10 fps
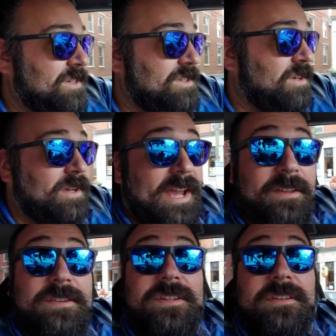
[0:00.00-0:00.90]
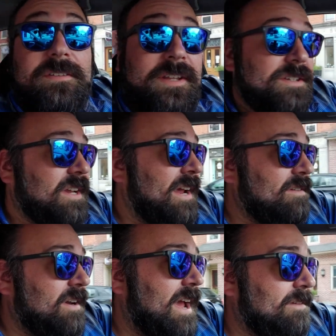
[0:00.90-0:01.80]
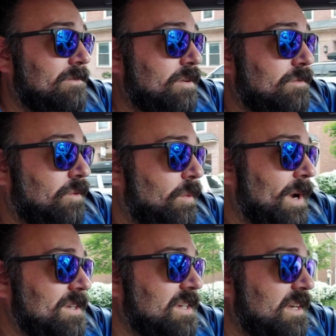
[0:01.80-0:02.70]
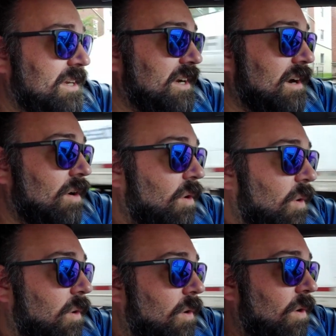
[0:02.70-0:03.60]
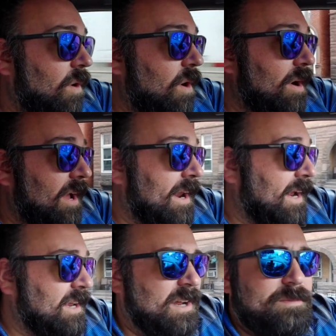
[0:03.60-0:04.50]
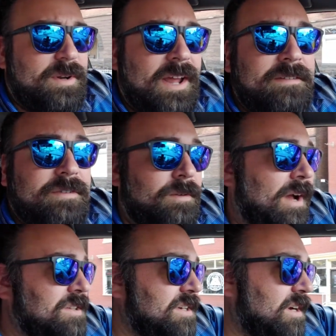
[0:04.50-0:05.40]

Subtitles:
can still get, this is an 8.5-foot four-weight sitting in here. And I can put 9-foot rods in